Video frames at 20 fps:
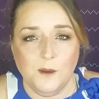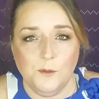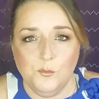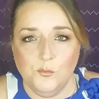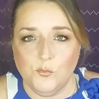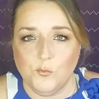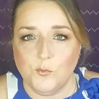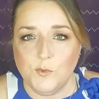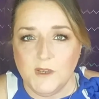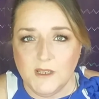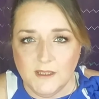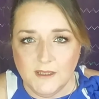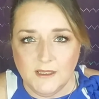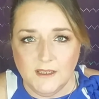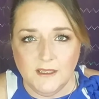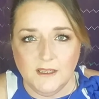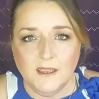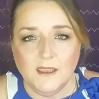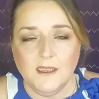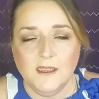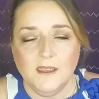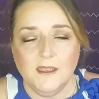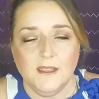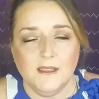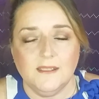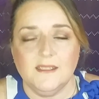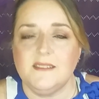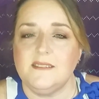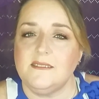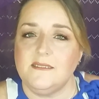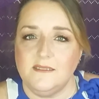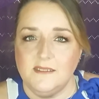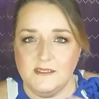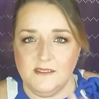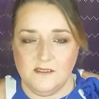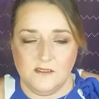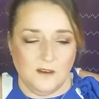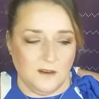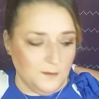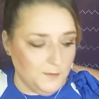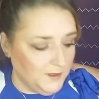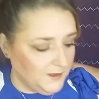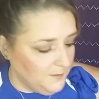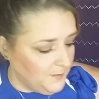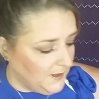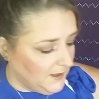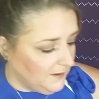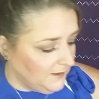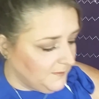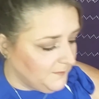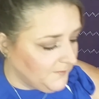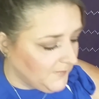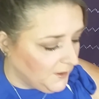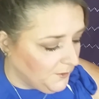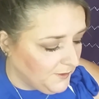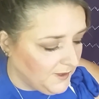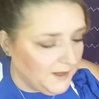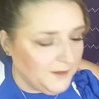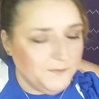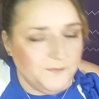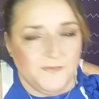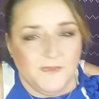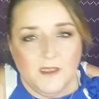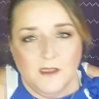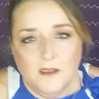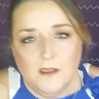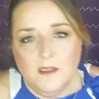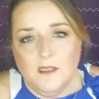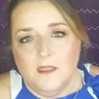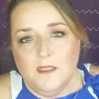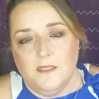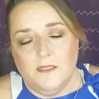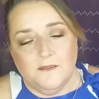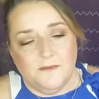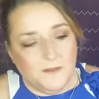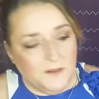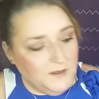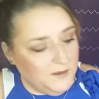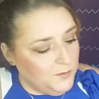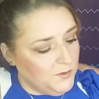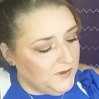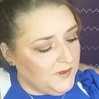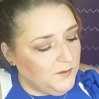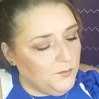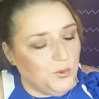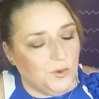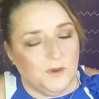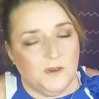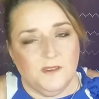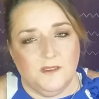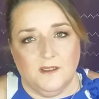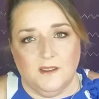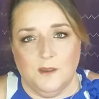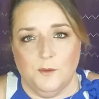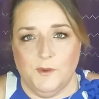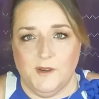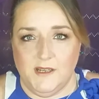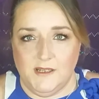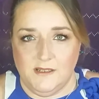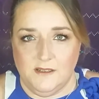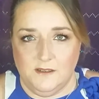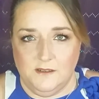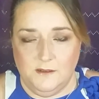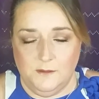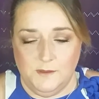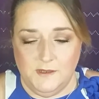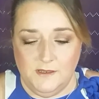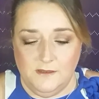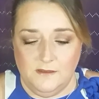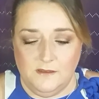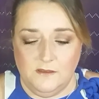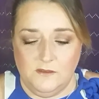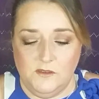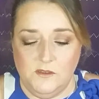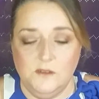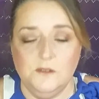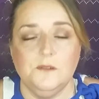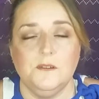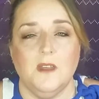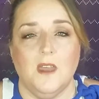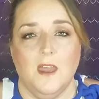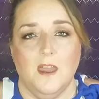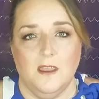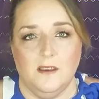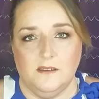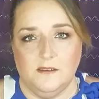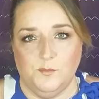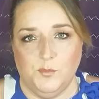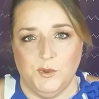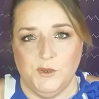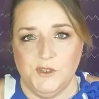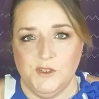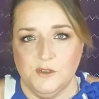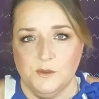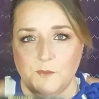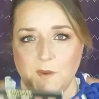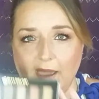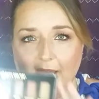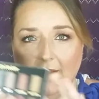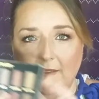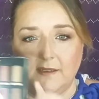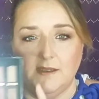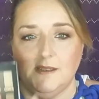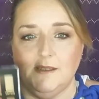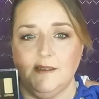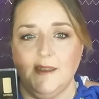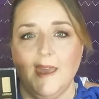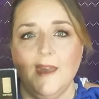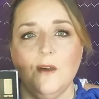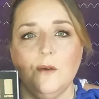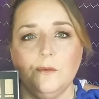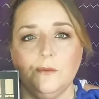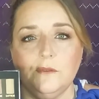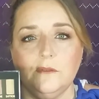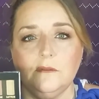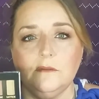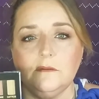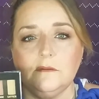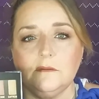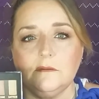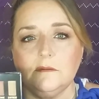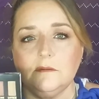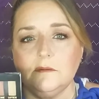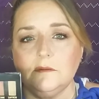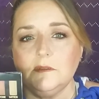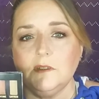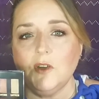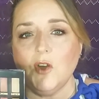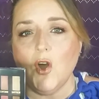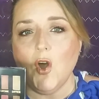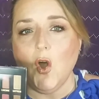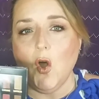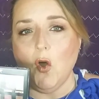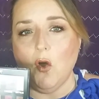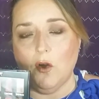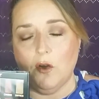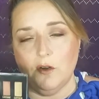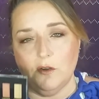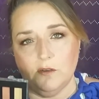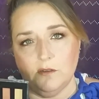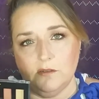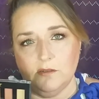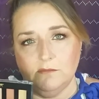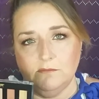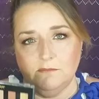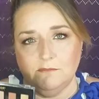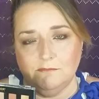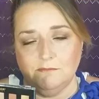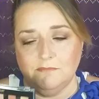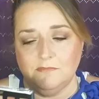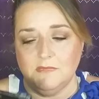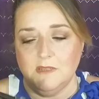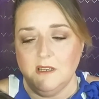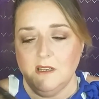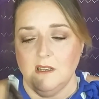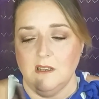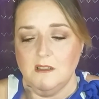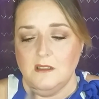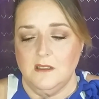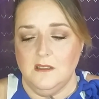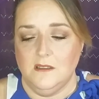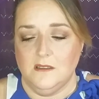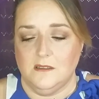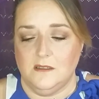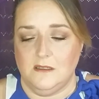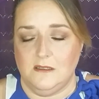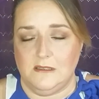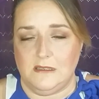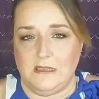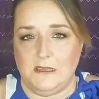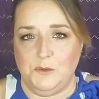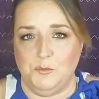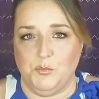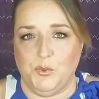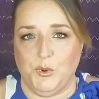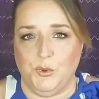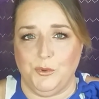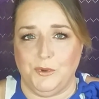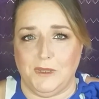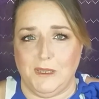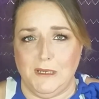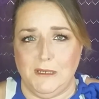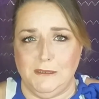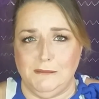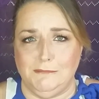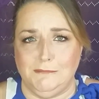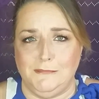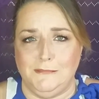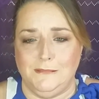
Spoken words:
I'm really, let's talk about the palette. Okay, the first most important thing I want to tell you is do not put your palette down hard because I broke it.